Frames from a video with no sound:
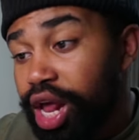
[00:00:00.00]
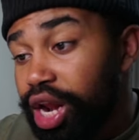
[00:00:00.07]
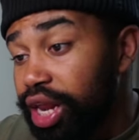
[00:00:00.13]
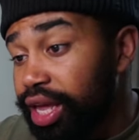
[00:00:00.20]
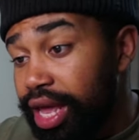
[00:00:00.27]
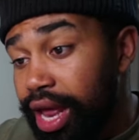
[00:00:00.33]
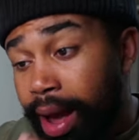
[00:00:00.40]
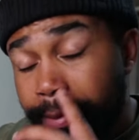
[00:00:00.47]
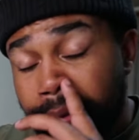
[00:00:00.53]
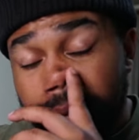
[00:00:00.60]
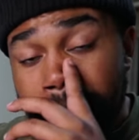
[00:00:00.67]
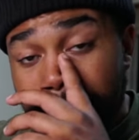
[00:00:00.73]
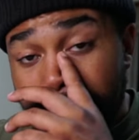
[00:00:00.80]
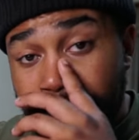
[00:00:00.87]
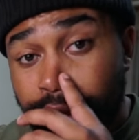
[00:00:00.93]
Look, I'm going to
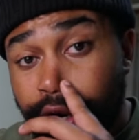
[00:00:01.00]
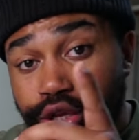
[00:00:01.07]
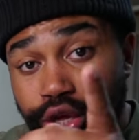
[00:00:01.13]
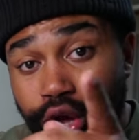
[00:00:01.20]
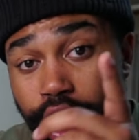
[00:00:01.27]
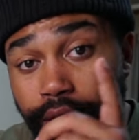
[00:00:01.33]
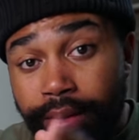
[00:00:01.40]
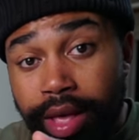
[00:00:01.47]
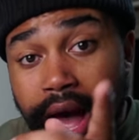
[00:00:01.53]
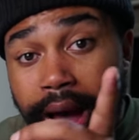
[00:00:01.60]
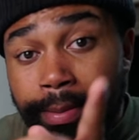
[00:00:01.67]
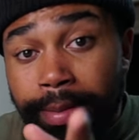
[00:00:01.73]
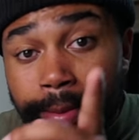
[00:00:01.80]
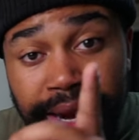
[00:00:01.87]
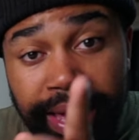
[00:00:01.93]
blame it on y'all.
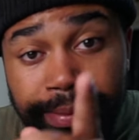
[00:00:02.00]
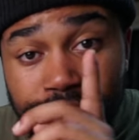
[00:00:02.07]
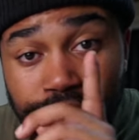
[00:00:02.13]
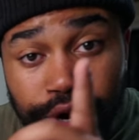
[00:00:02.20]
I'm going to blame it